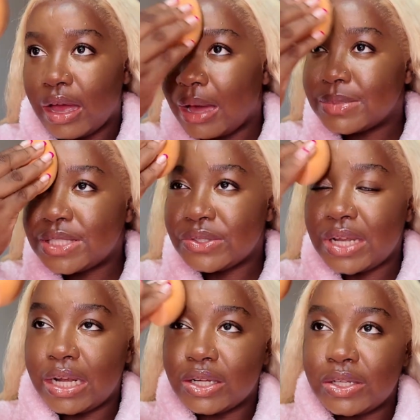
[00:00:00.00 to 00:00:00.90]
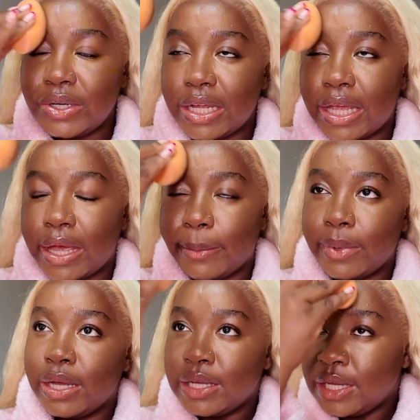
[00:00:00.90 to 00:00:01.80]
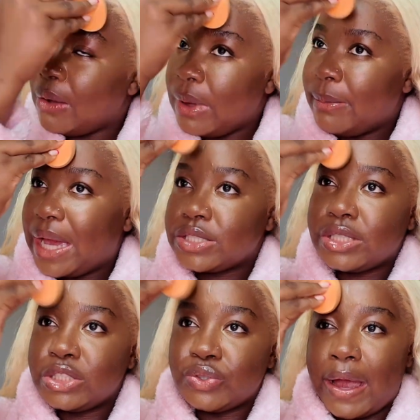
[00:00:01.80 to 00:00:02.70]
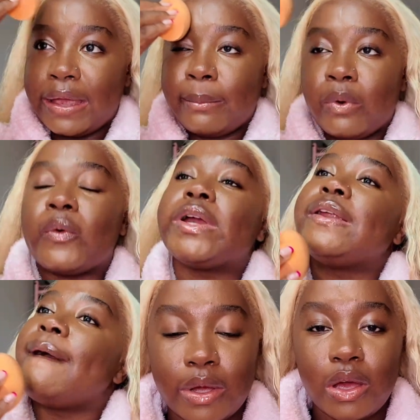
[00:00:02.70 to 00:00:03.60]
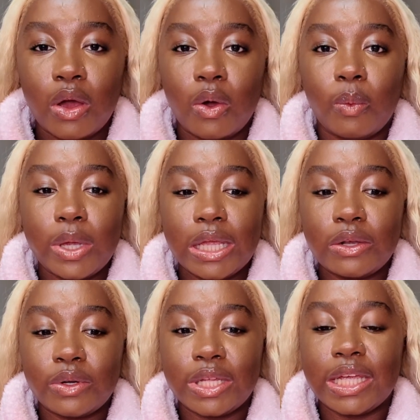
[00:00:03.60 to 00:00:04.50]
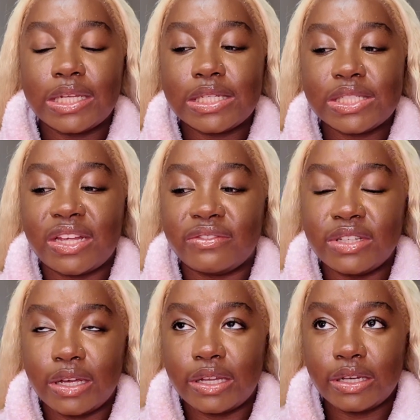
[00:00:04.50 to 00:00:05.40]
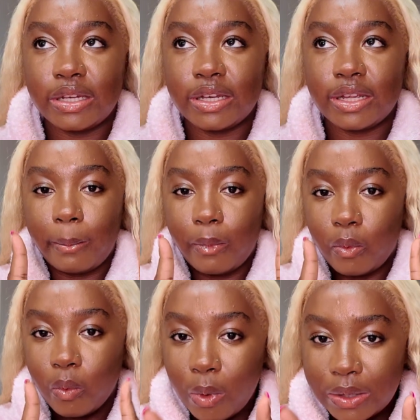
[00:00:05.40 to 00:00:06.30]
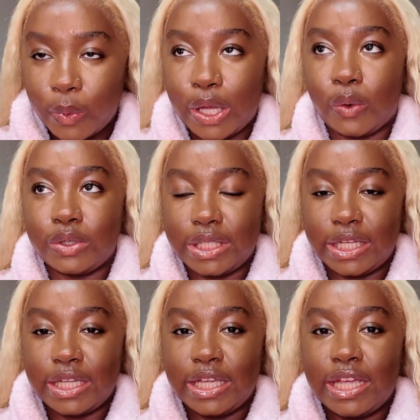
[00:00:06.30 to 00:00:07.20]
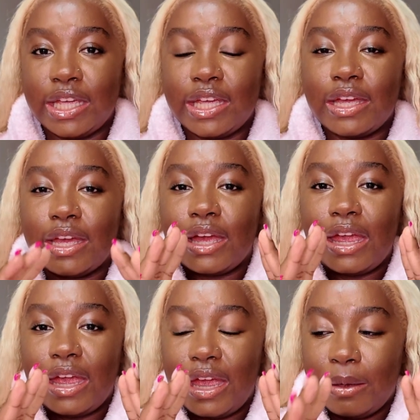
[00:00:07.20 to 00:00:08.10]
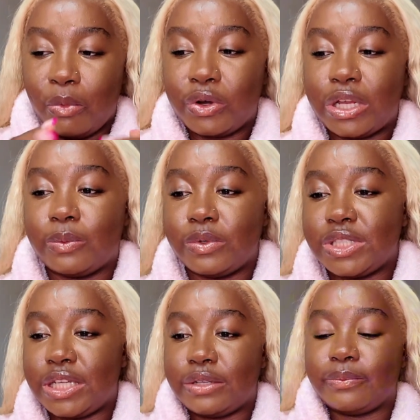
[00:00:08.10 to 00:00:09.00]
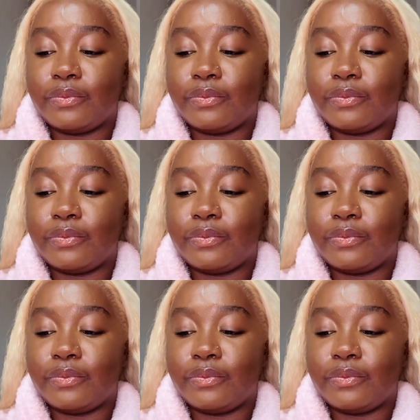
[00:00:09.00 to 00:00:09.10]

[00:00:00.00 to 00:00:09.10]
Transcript: I'm still not including him. I went back to the drawing board. We can only get this stuff done one way only, a morning routine.